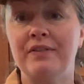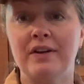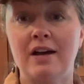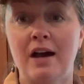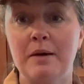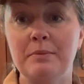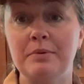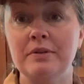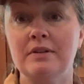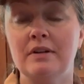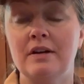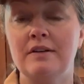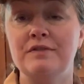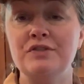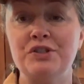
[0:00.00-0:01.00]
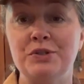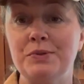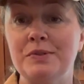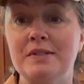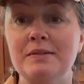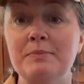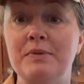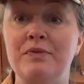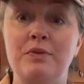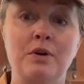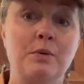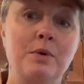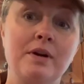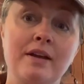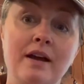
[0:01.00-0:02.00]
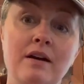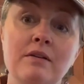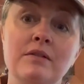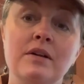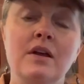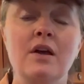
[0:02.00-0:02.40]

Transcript: cup of juice before a workout,